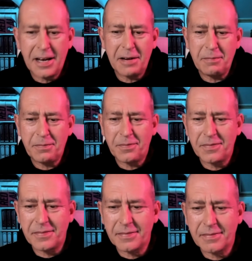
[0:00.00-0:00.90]

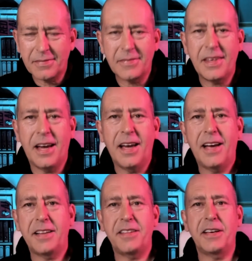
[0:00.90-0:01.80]
Yeah,
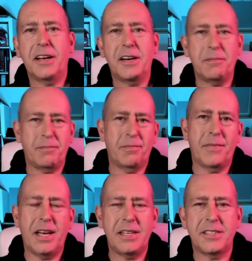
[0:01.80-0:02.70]
anything you like,
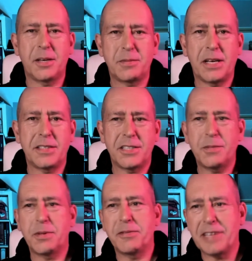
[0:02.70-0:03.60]
any subject,
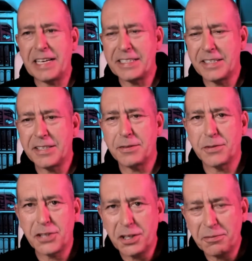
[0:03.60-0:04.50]
Subaru related or
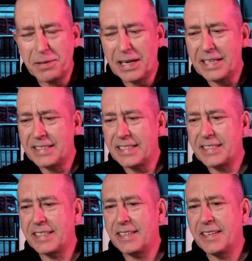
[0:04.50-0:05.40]
tuning
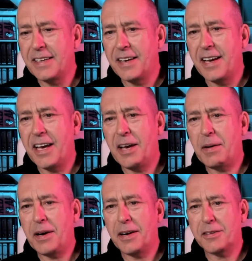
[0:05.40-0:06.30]
related,
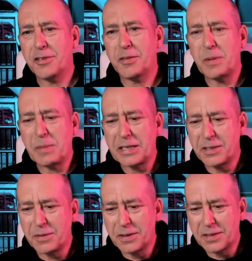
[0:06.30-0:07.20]
and I'll try my
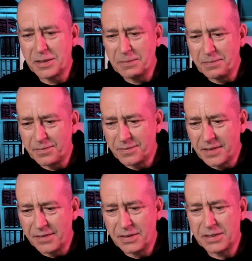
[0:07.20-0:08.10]
best to answer them.
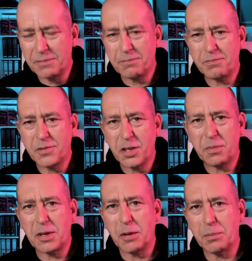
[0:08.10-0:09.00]
If it's a
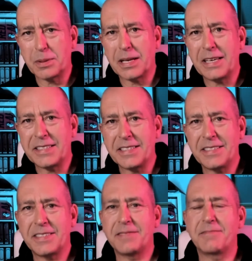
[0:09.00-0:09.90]
super
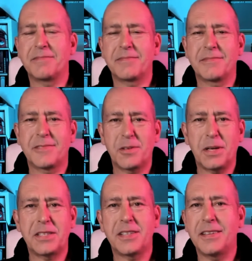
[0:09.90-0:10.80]
complicated
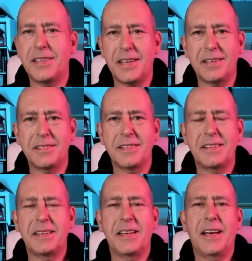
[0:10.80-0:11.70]
question, then
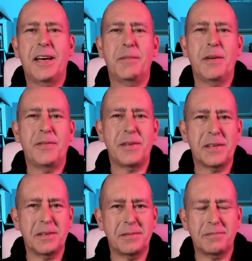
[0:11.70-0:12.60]
if you
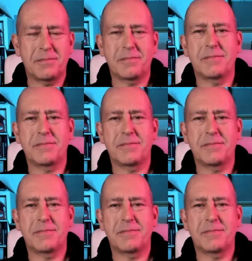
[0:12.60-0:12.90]
can